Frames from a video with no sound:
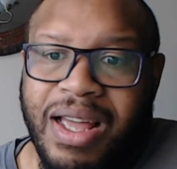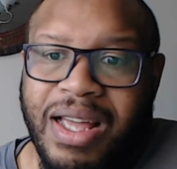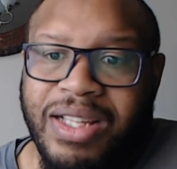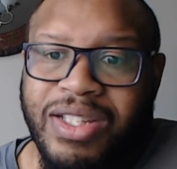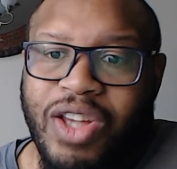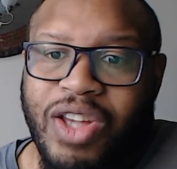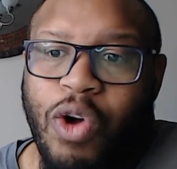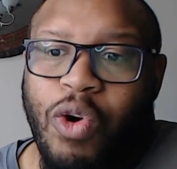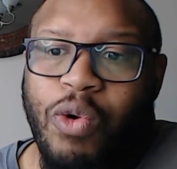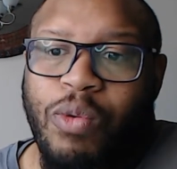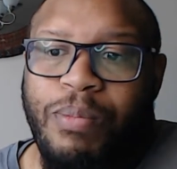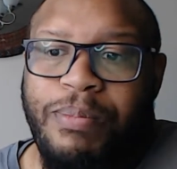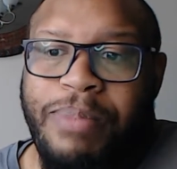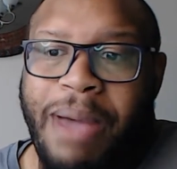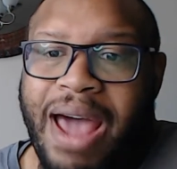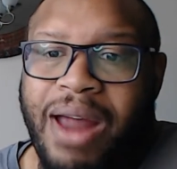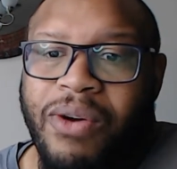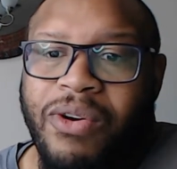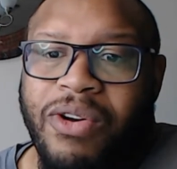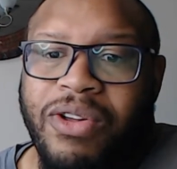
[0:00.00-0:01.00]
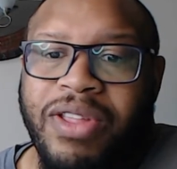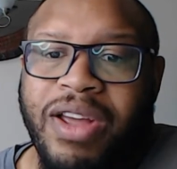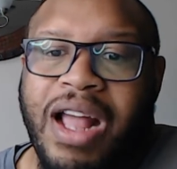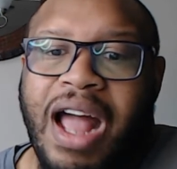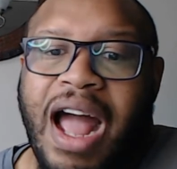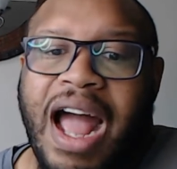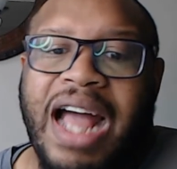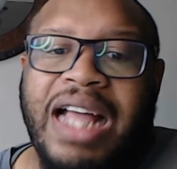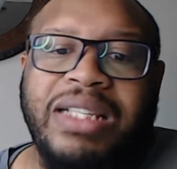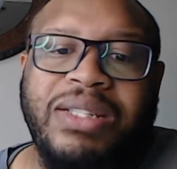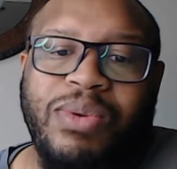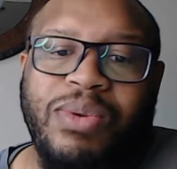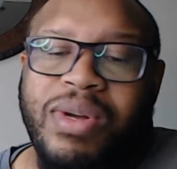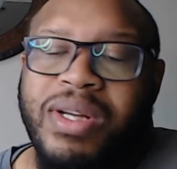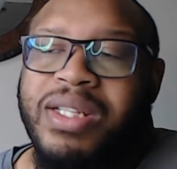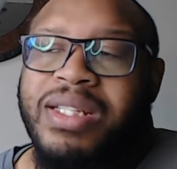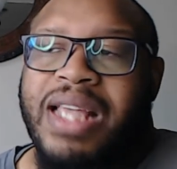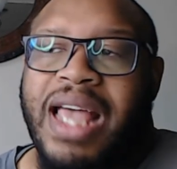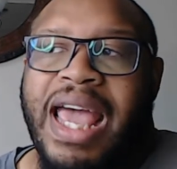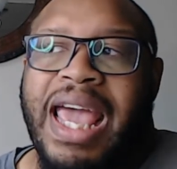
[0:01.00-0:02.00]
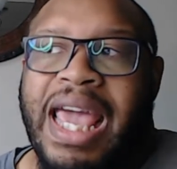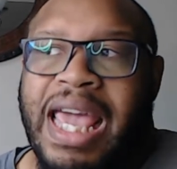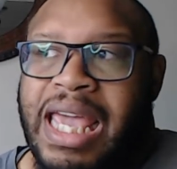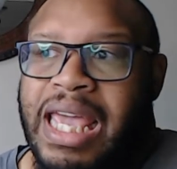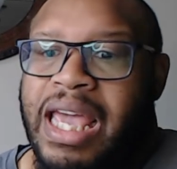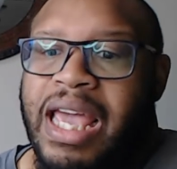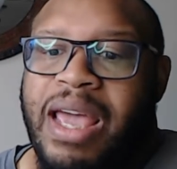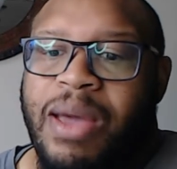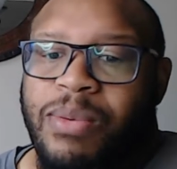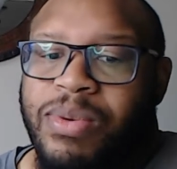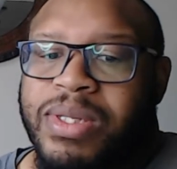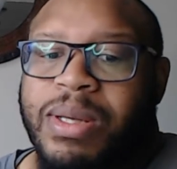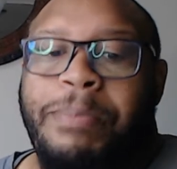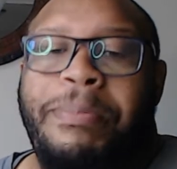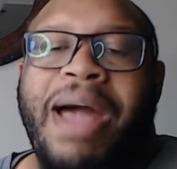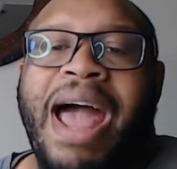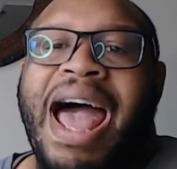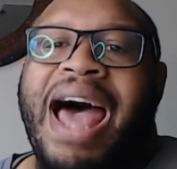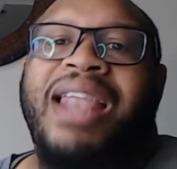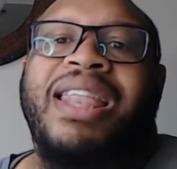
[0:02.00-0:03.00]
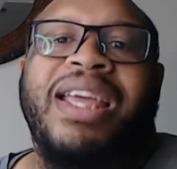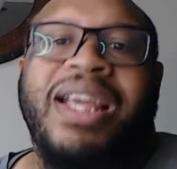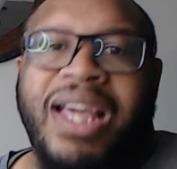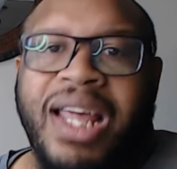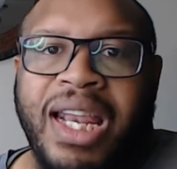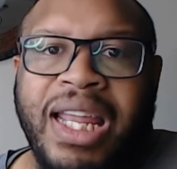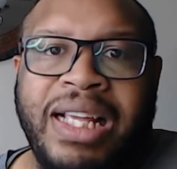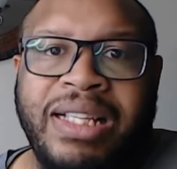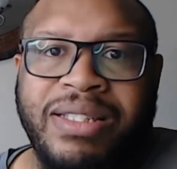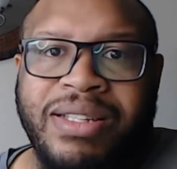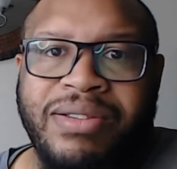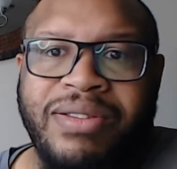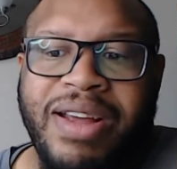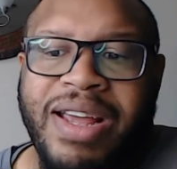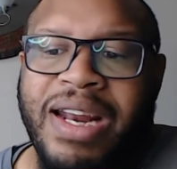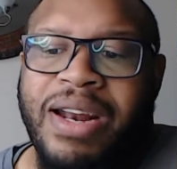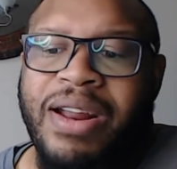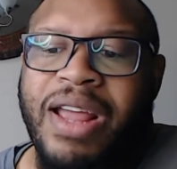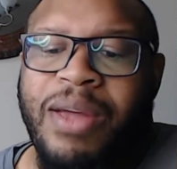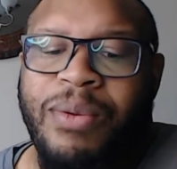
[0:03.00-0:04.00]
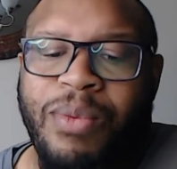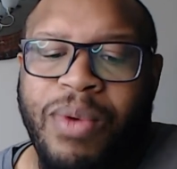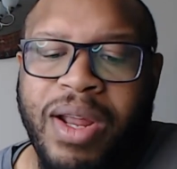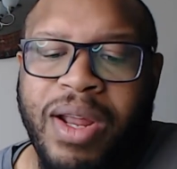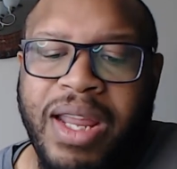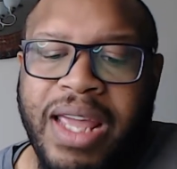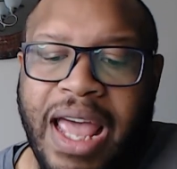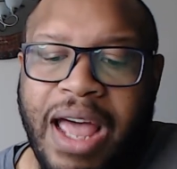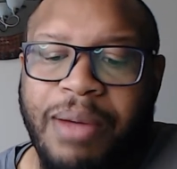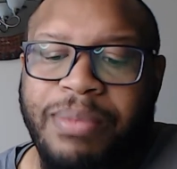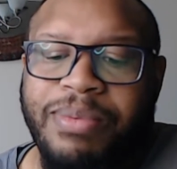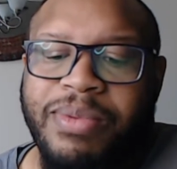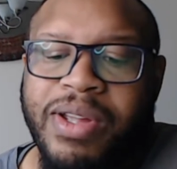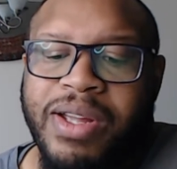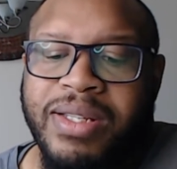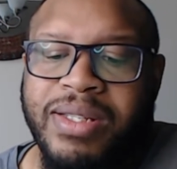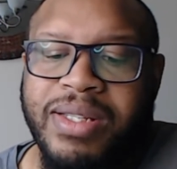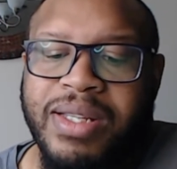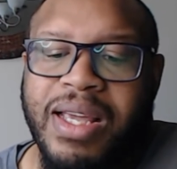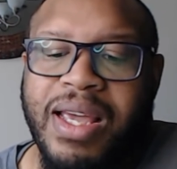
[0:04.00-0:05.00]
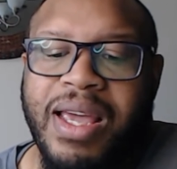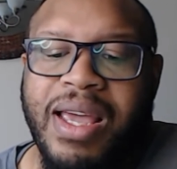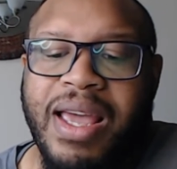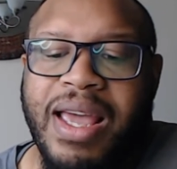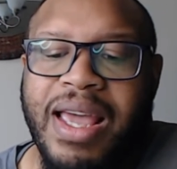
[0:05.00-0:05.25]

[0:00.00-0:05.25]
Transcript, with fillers: So Battle of the Gods was a it was a palate cleanser. It it really helped us